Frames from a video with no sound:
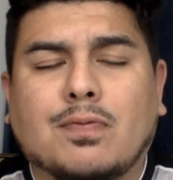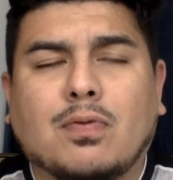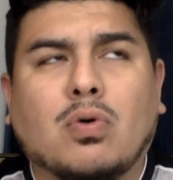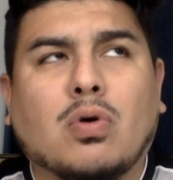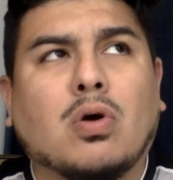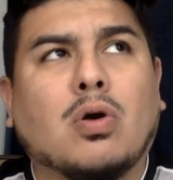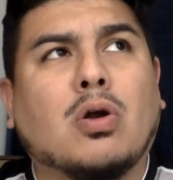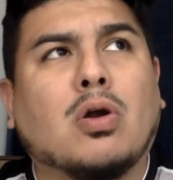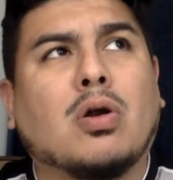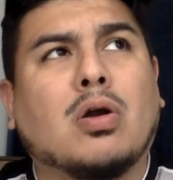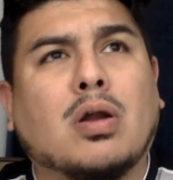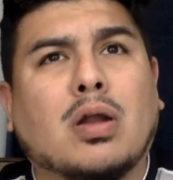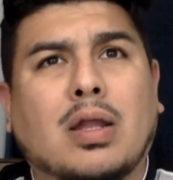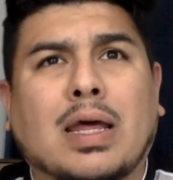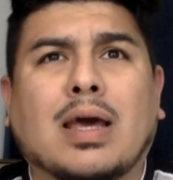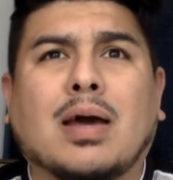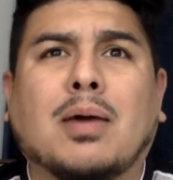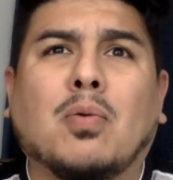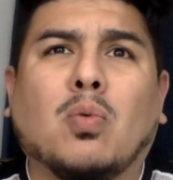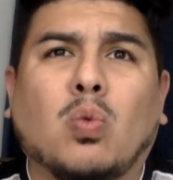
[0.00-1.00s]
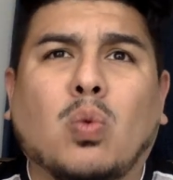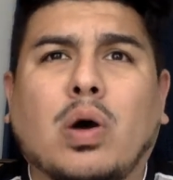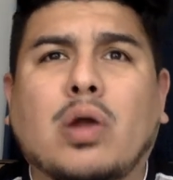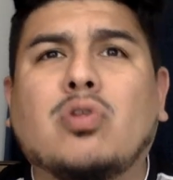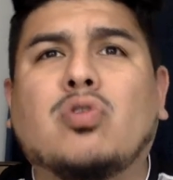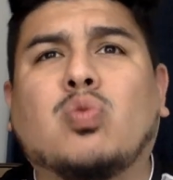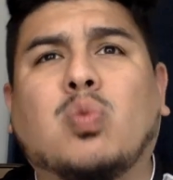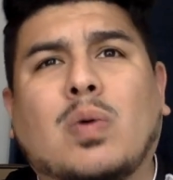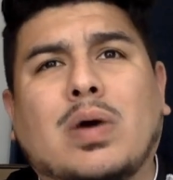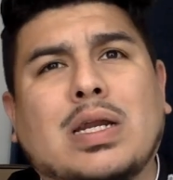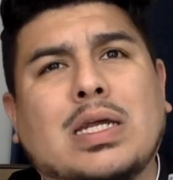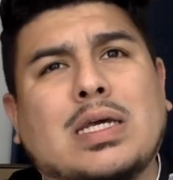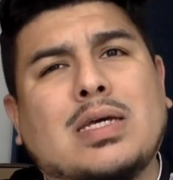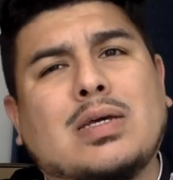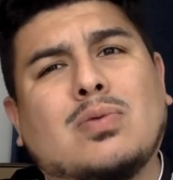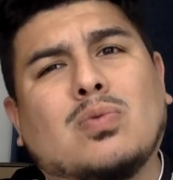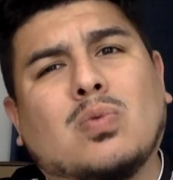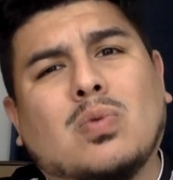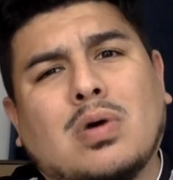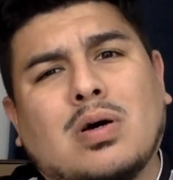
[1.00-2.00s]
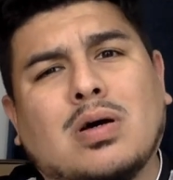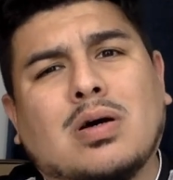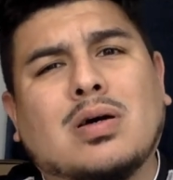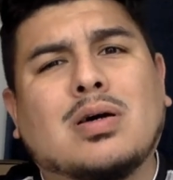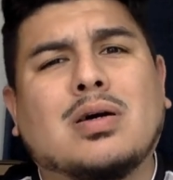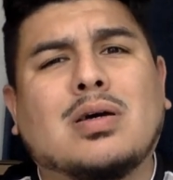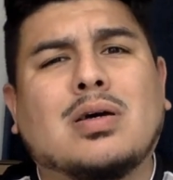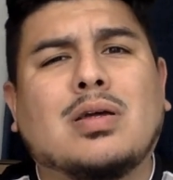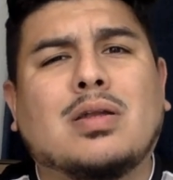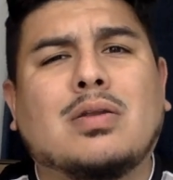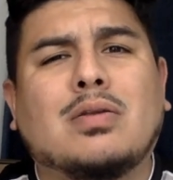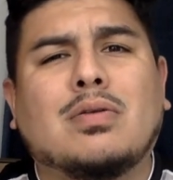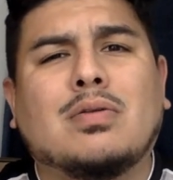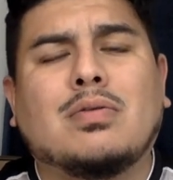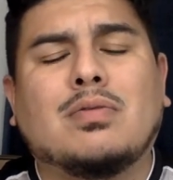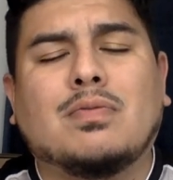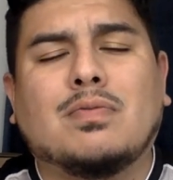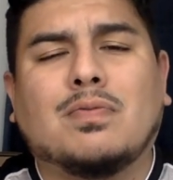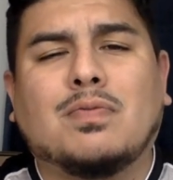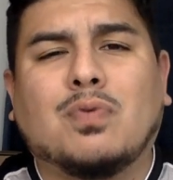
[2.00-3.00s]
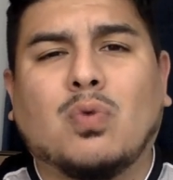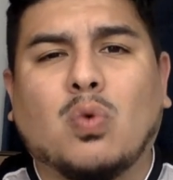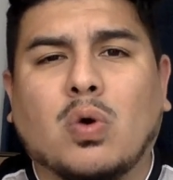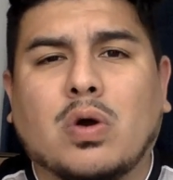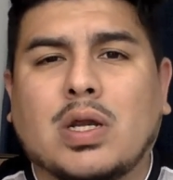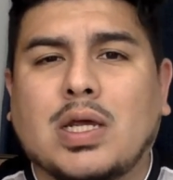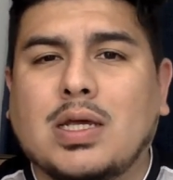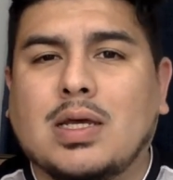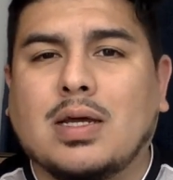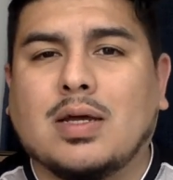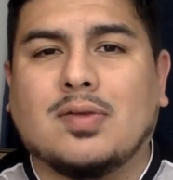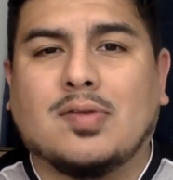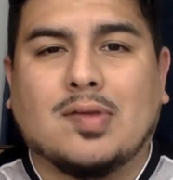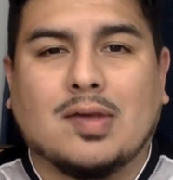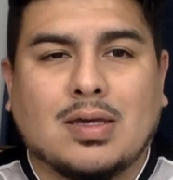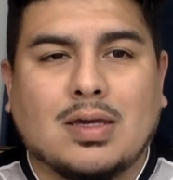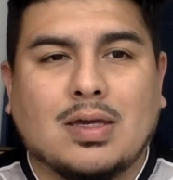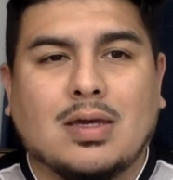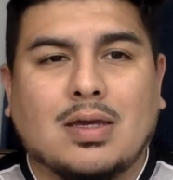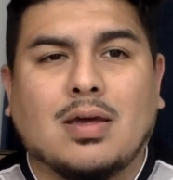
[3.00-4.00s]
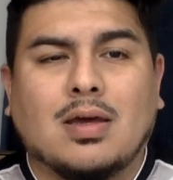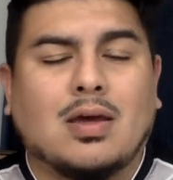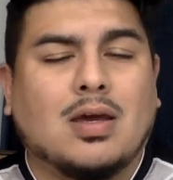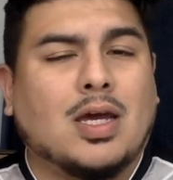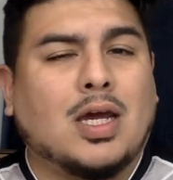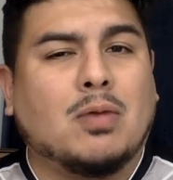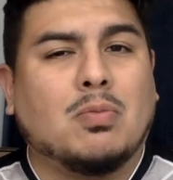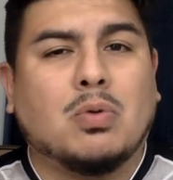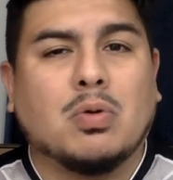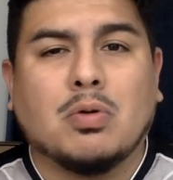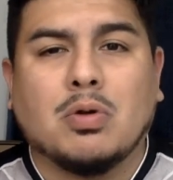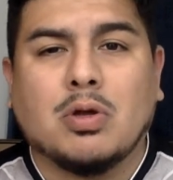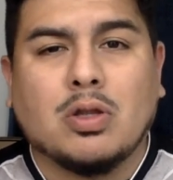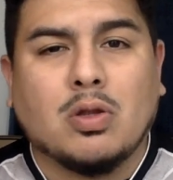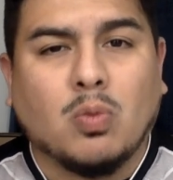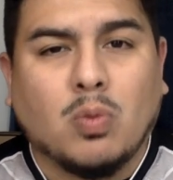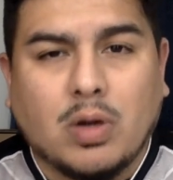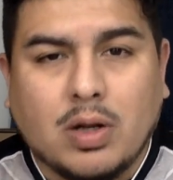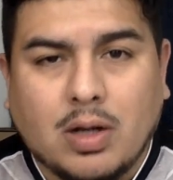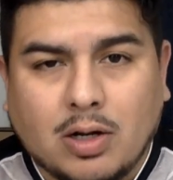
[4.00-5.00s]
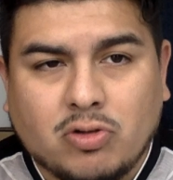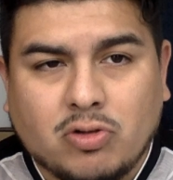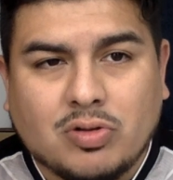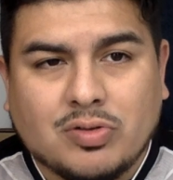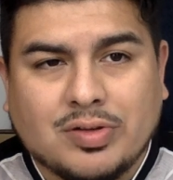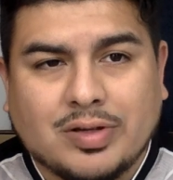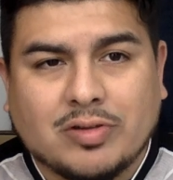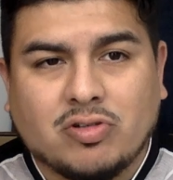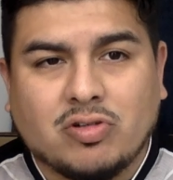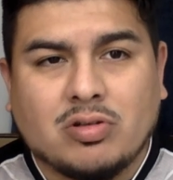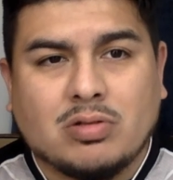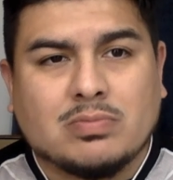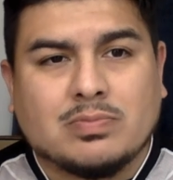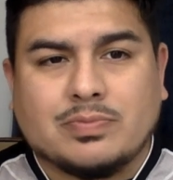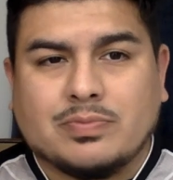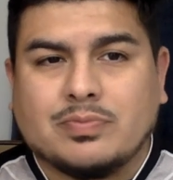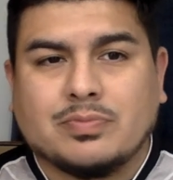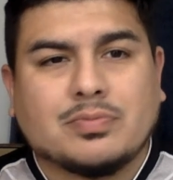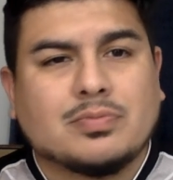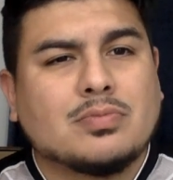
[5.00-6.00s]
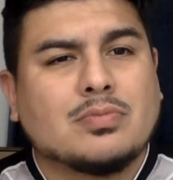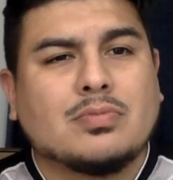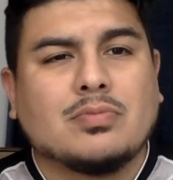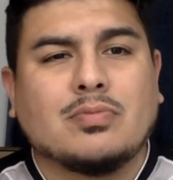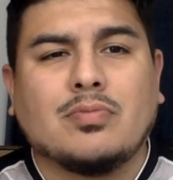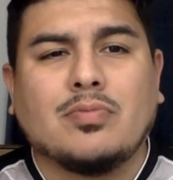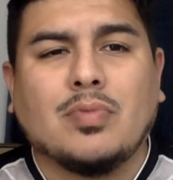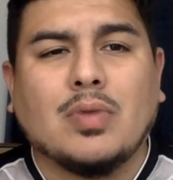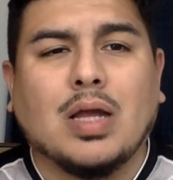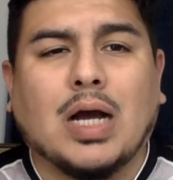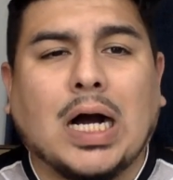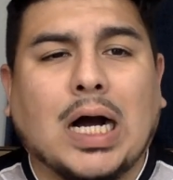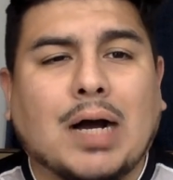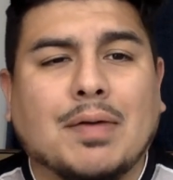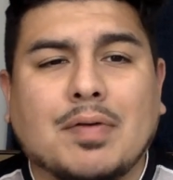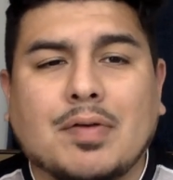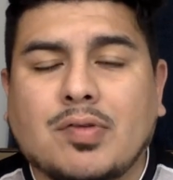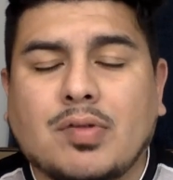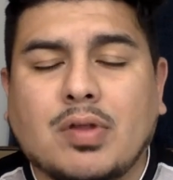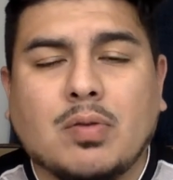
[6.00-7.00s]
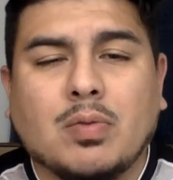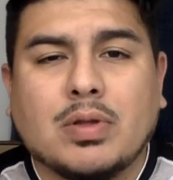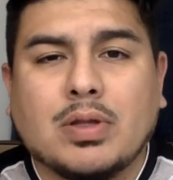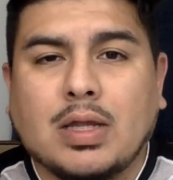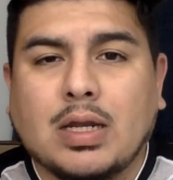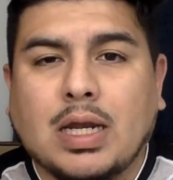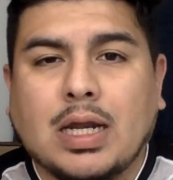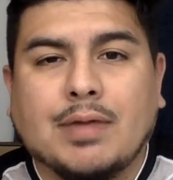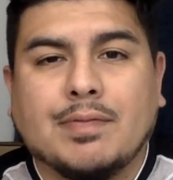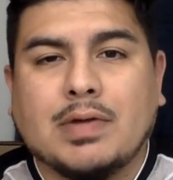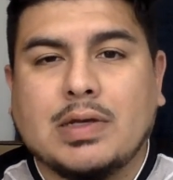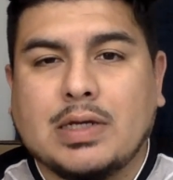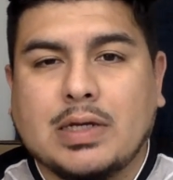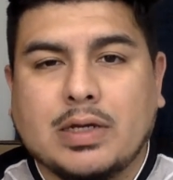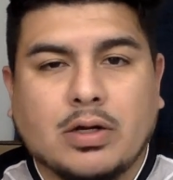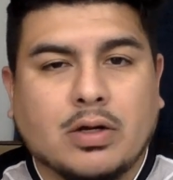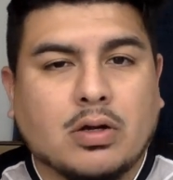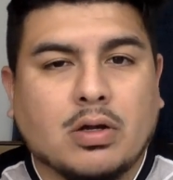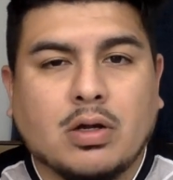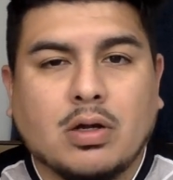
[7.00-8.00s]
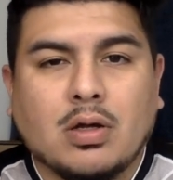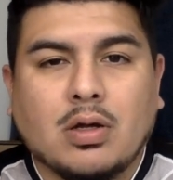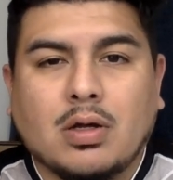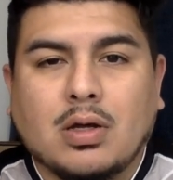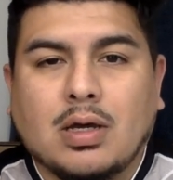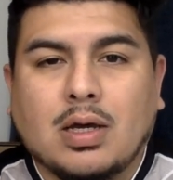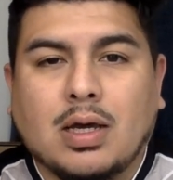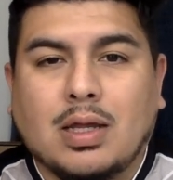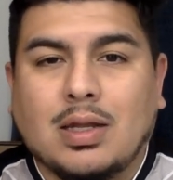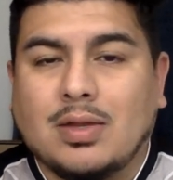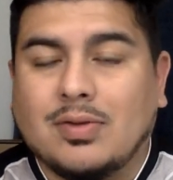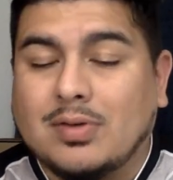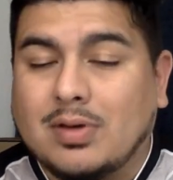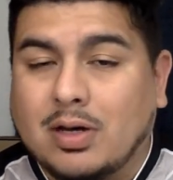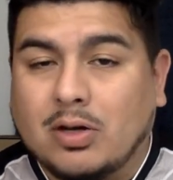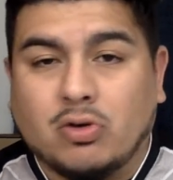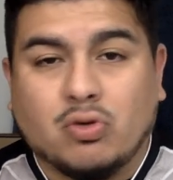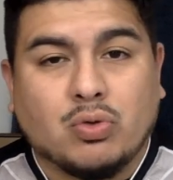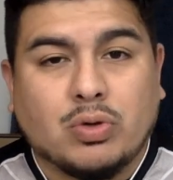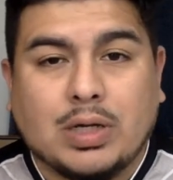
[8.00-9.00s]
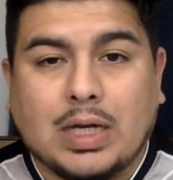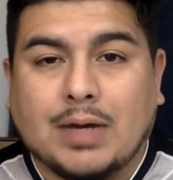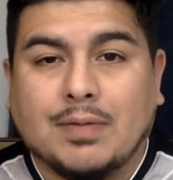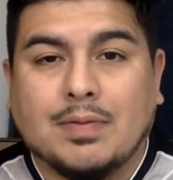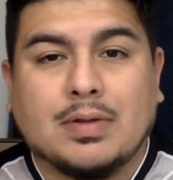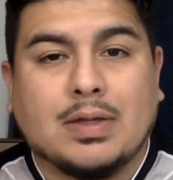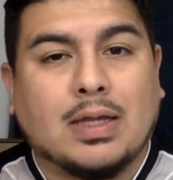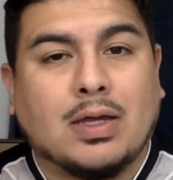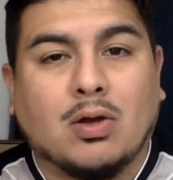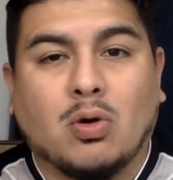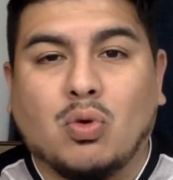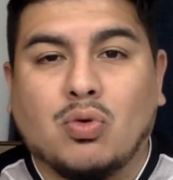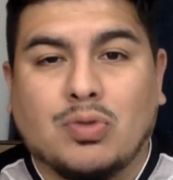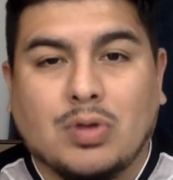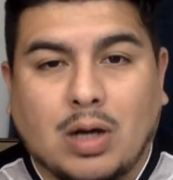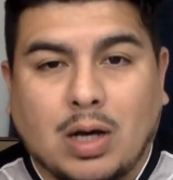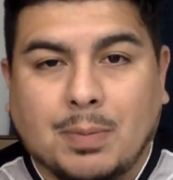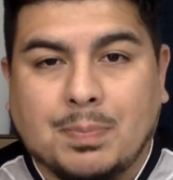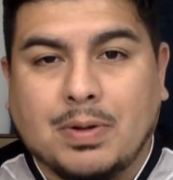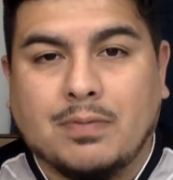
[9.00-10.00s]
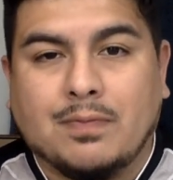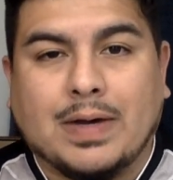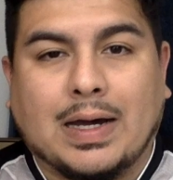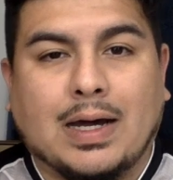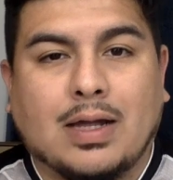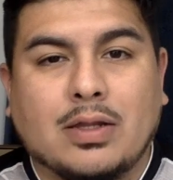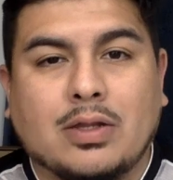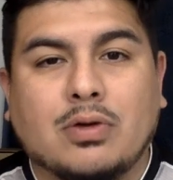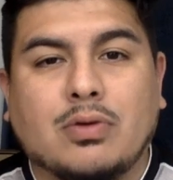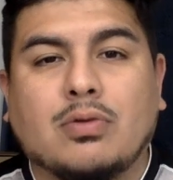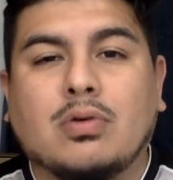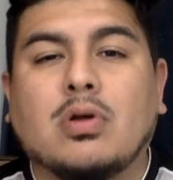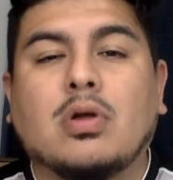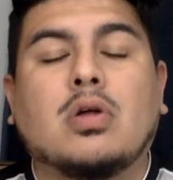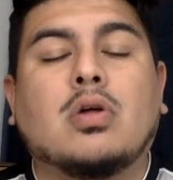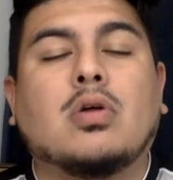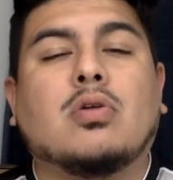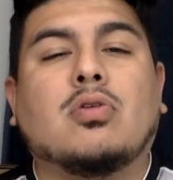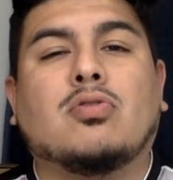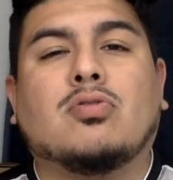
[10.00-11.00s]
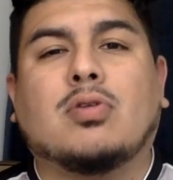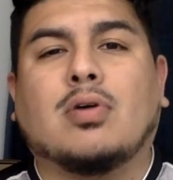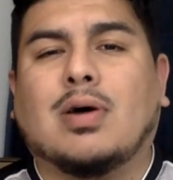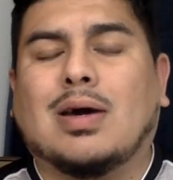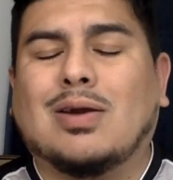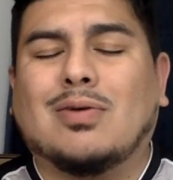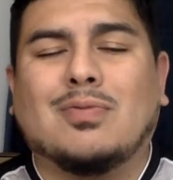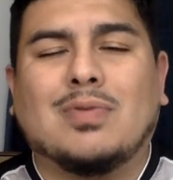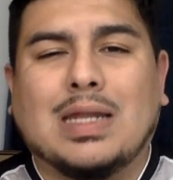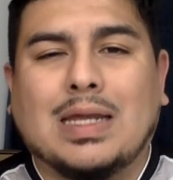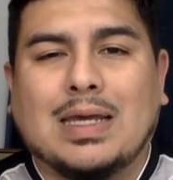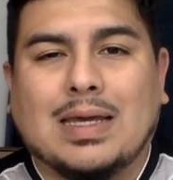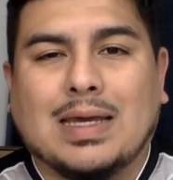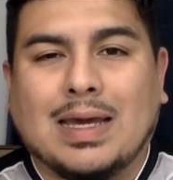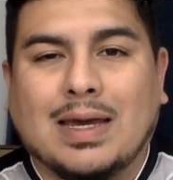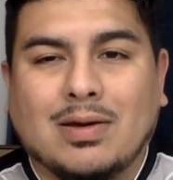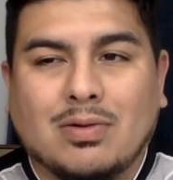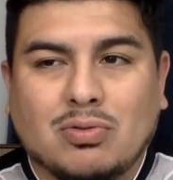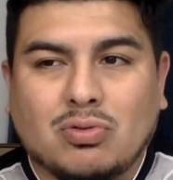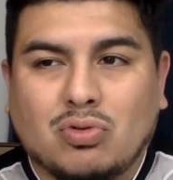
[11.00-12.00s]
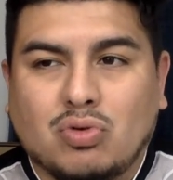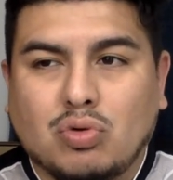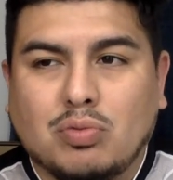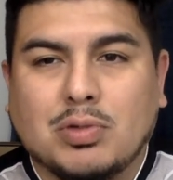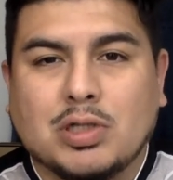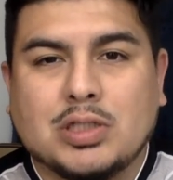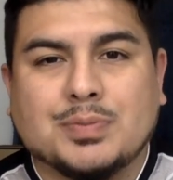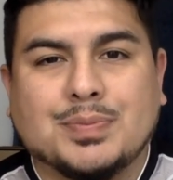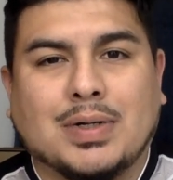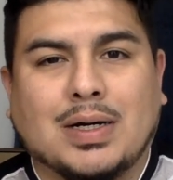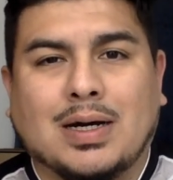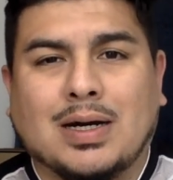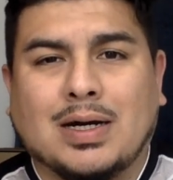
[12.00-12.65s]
for like 120, 140 a ticket, and we were in the 100 section. Obviously, within every year in this country, everything goes up in value, so I don't really count too much